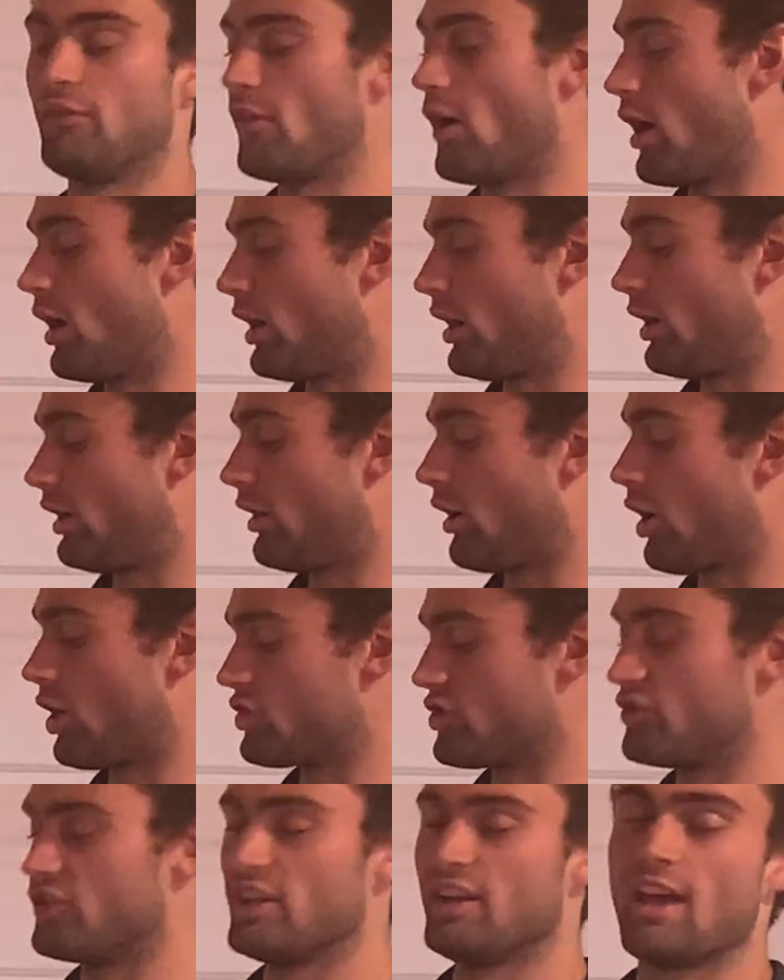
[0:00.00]

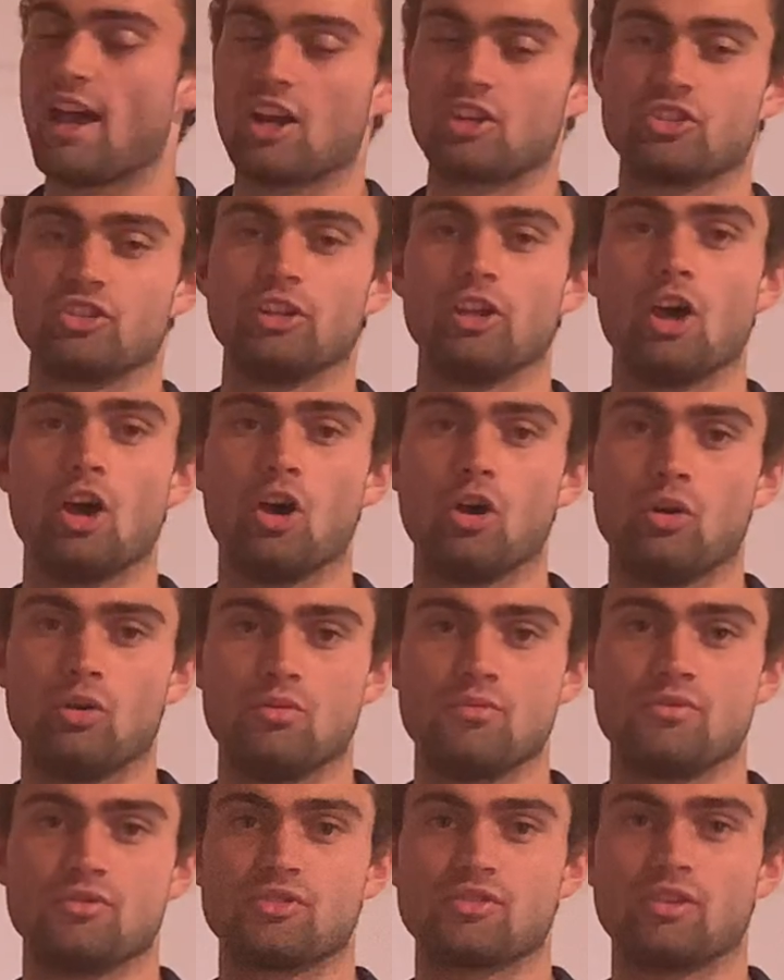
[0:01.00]
Argentina actually
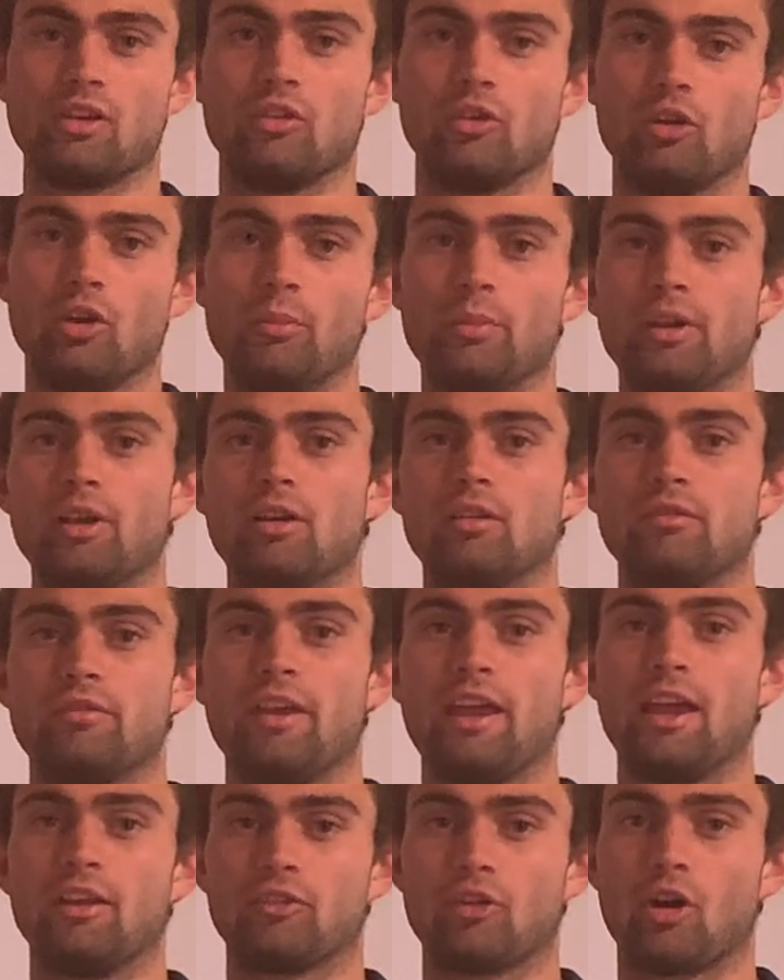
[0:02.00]
owns a little bit of
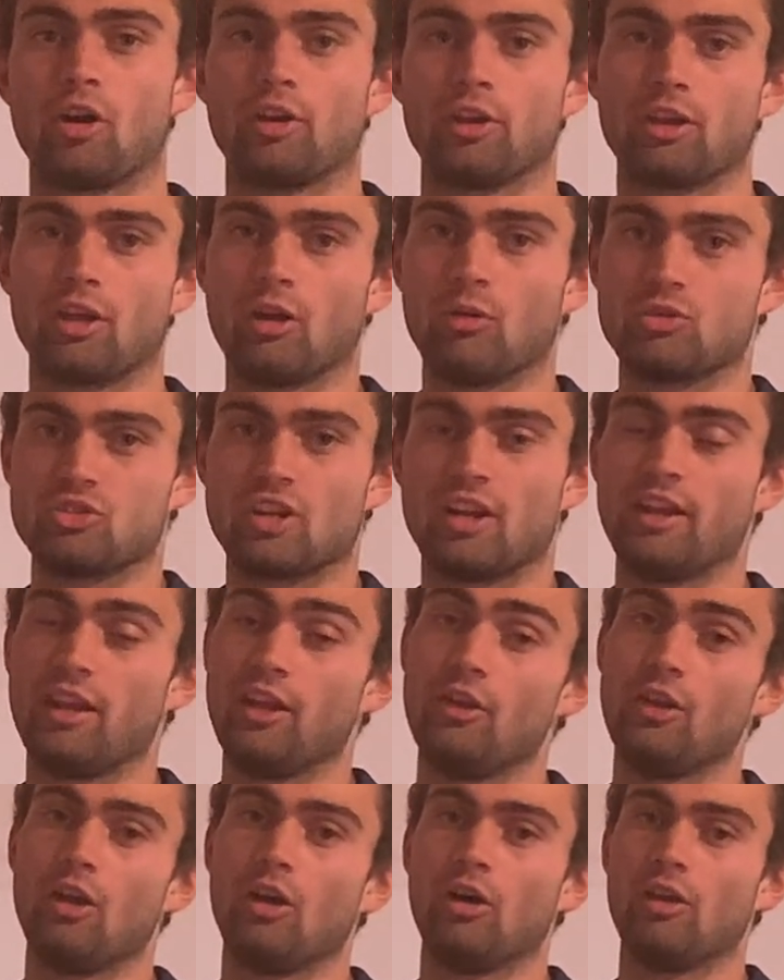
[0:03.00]
Antarctica, which I
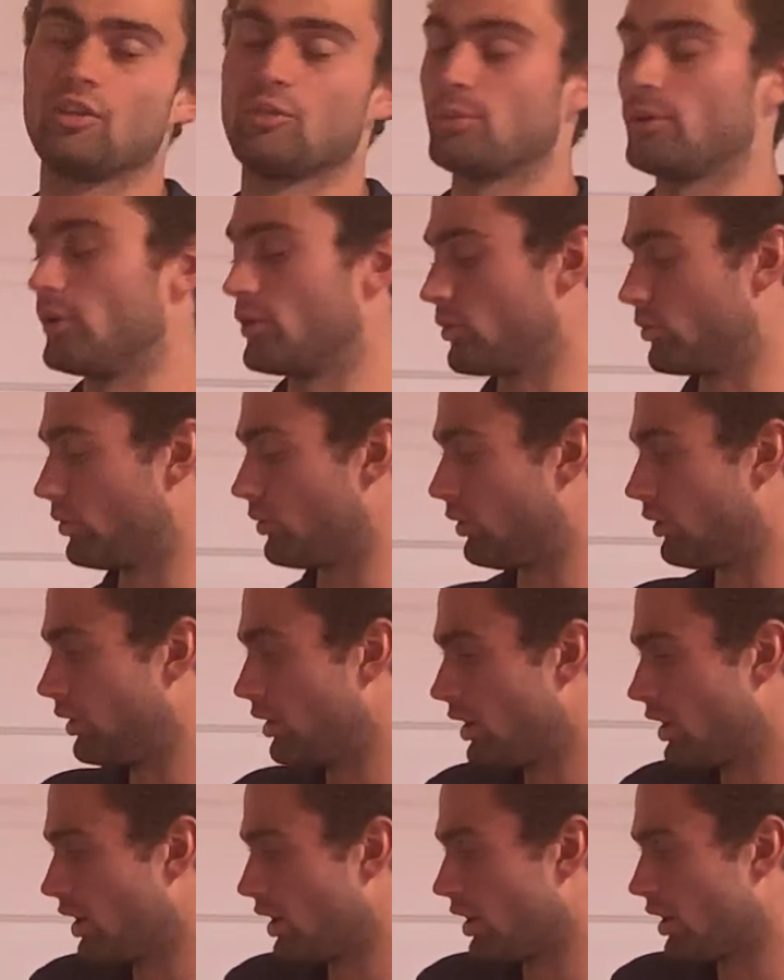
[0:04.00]
didn't know. That's pretty cool.
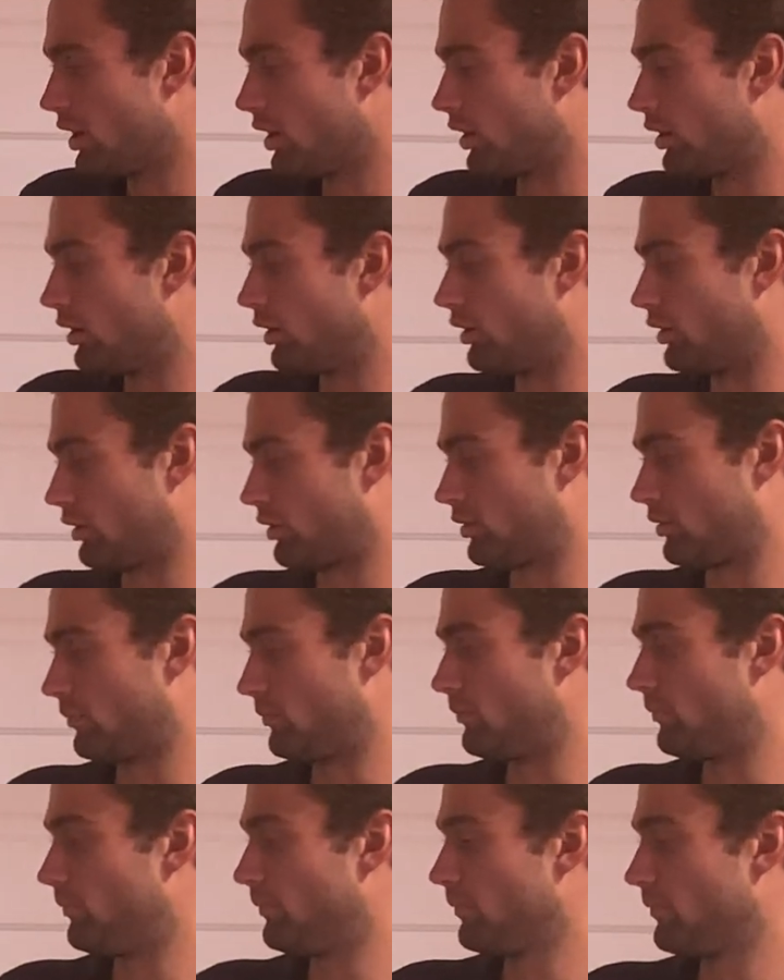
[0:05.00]

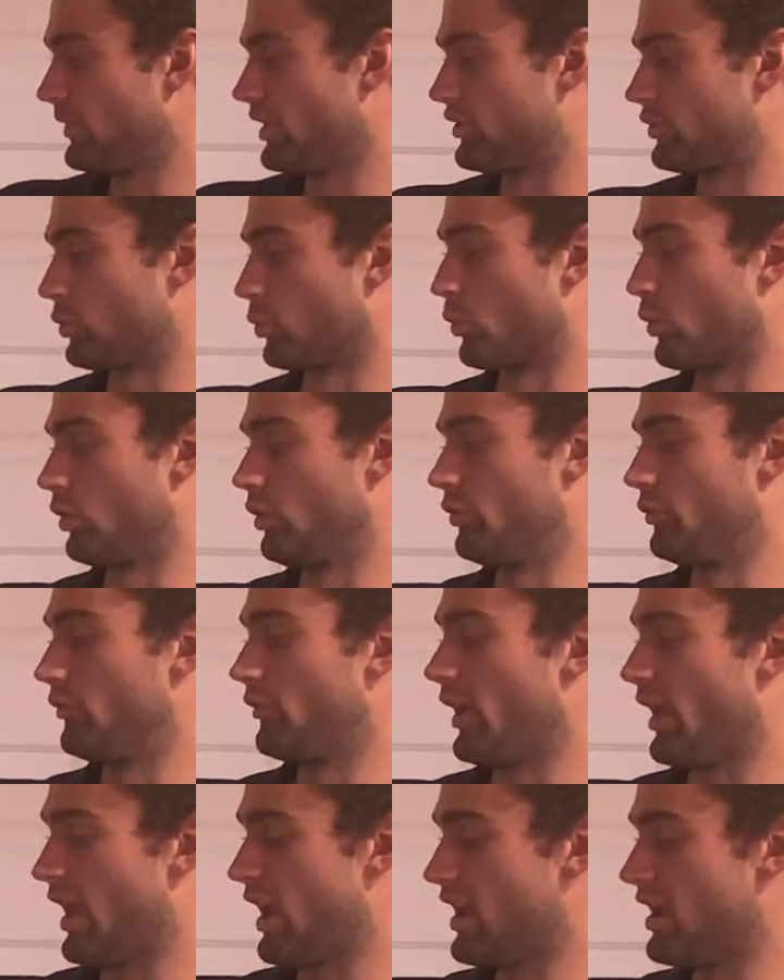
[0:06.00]
It's the world's
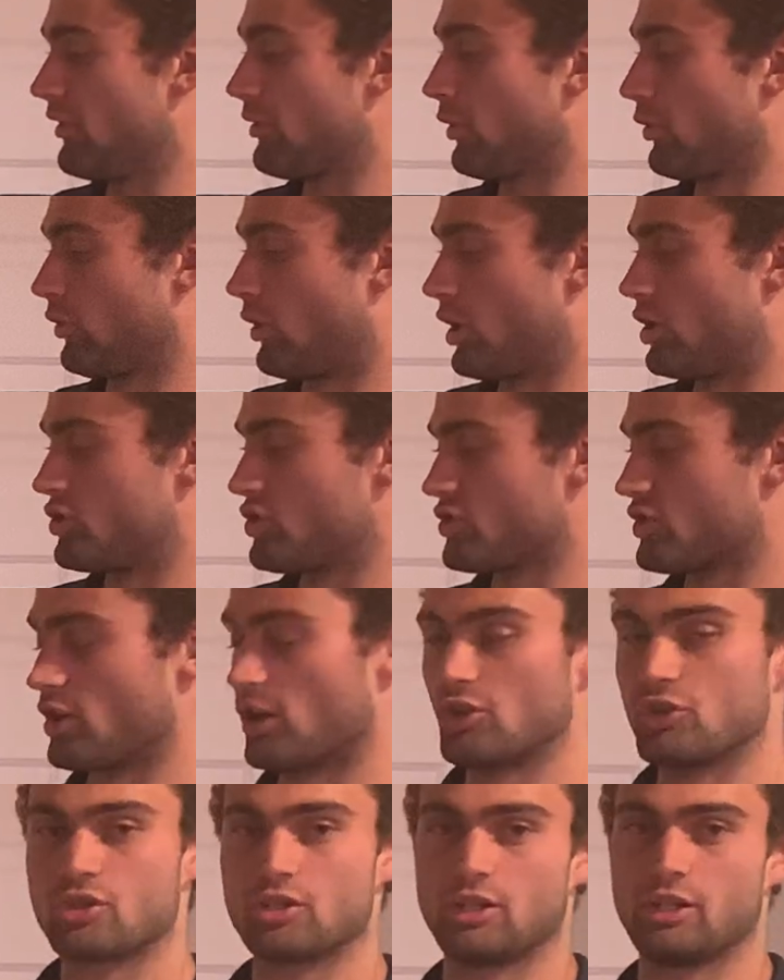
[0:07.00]
8th largest
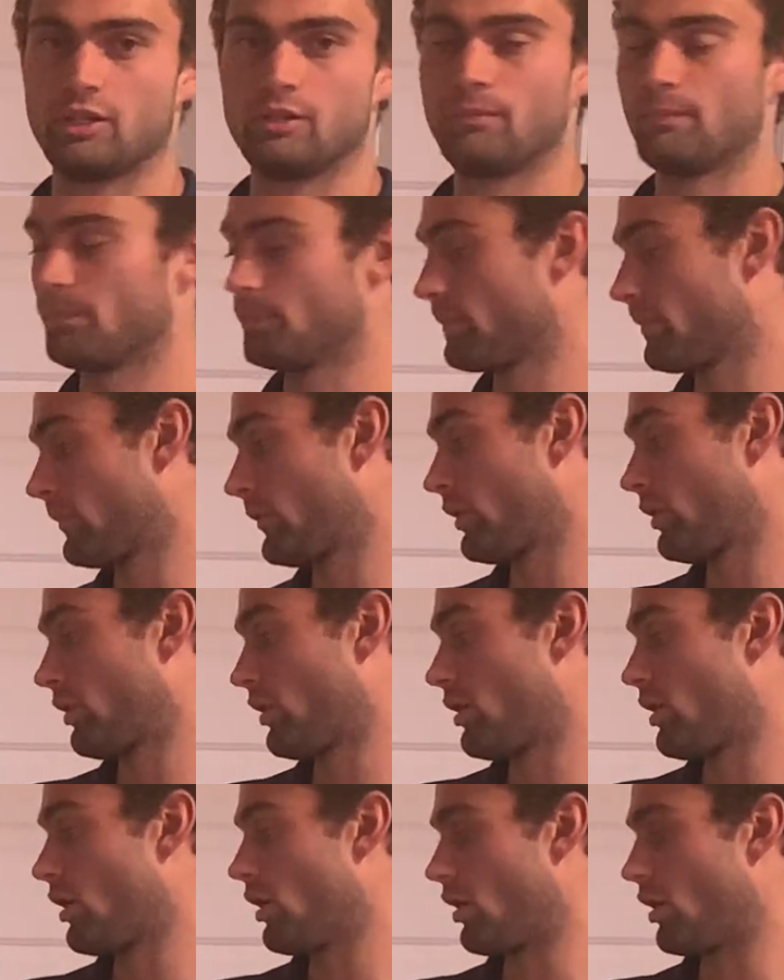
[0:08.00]
country.
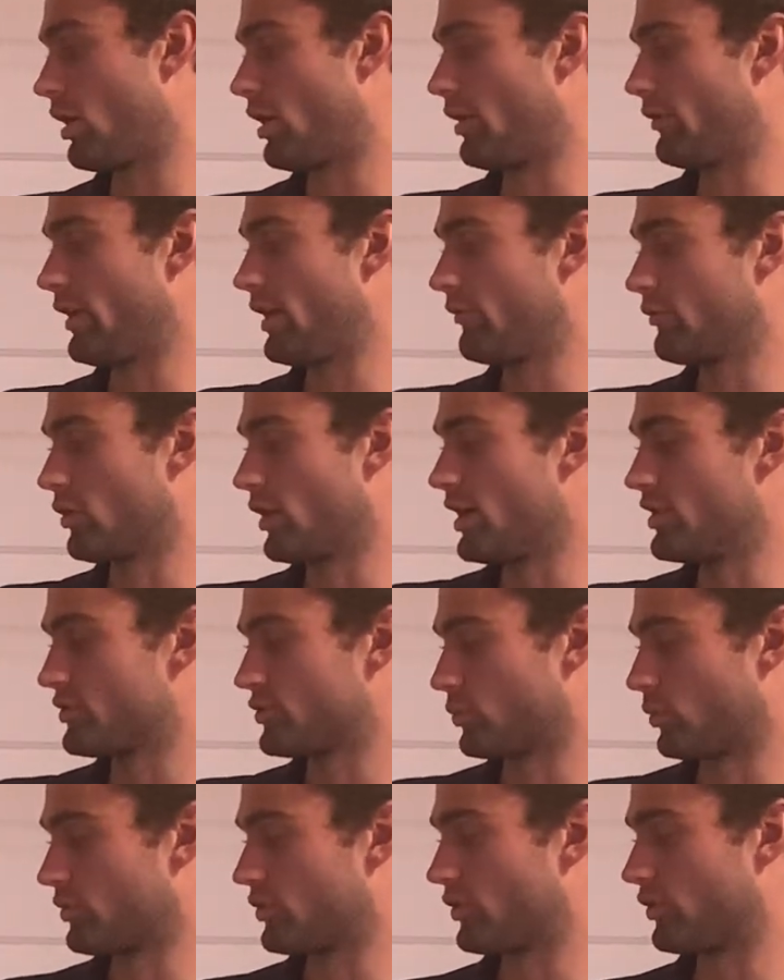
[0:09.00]
They have great
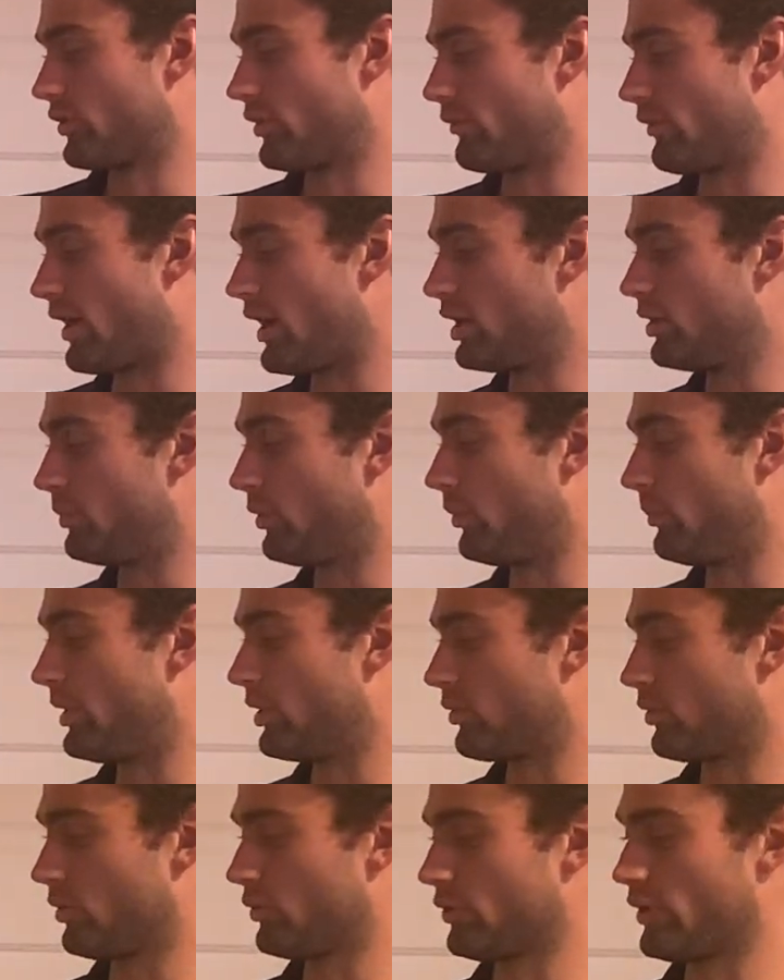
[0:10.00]
sources of valuable
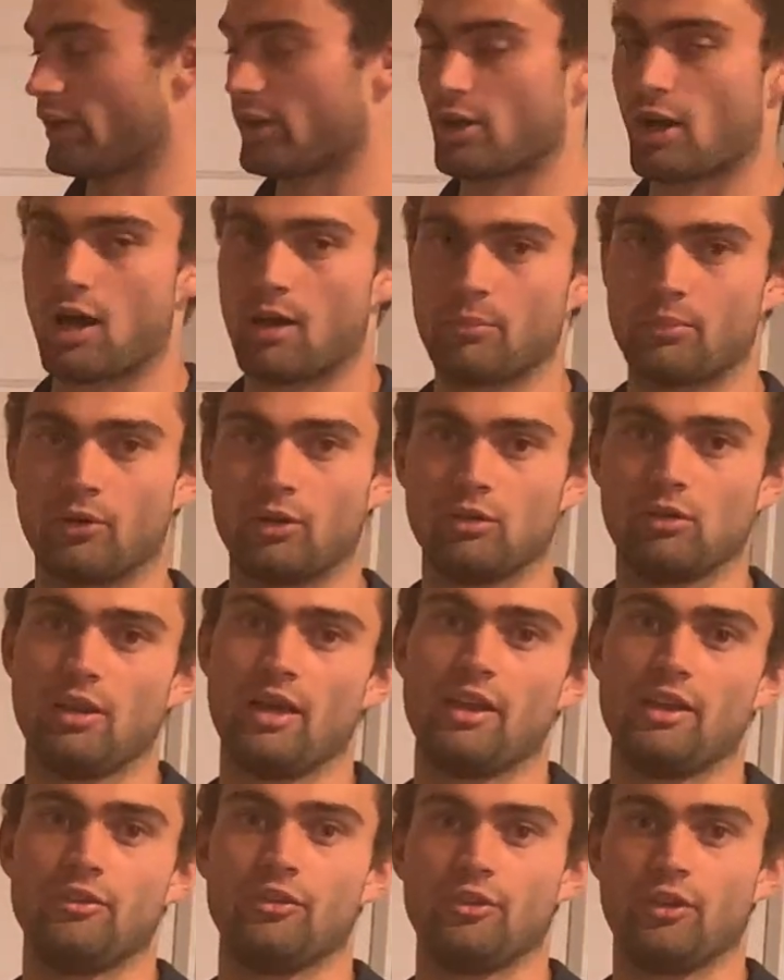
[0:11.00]
minerals like copper,
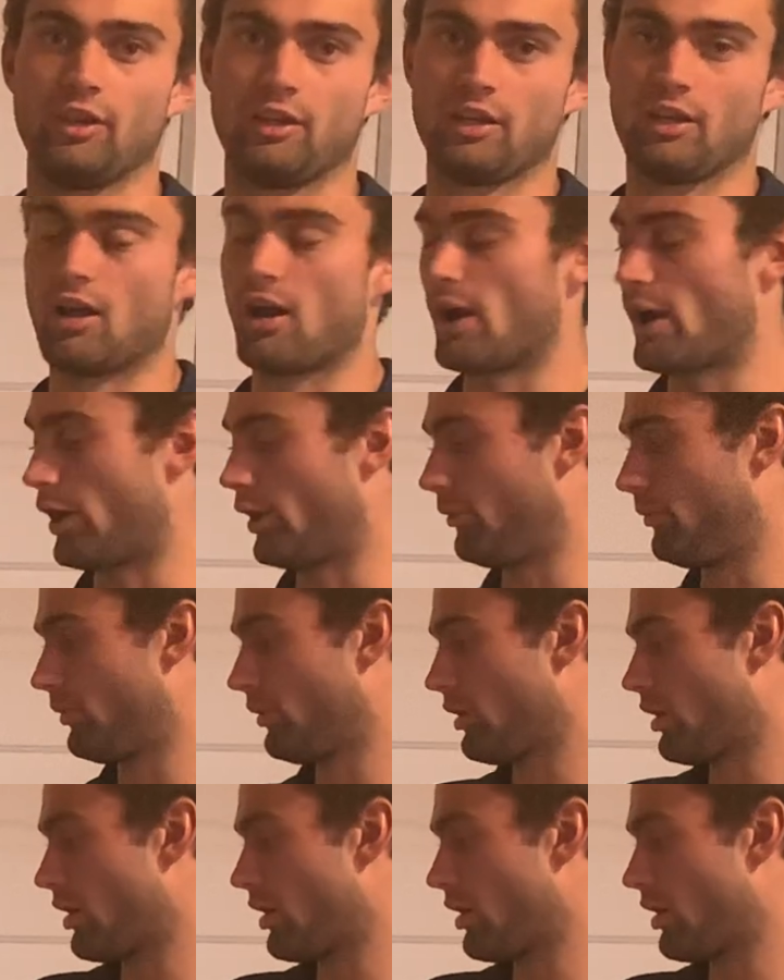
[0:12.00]
lead, zinc, and iron.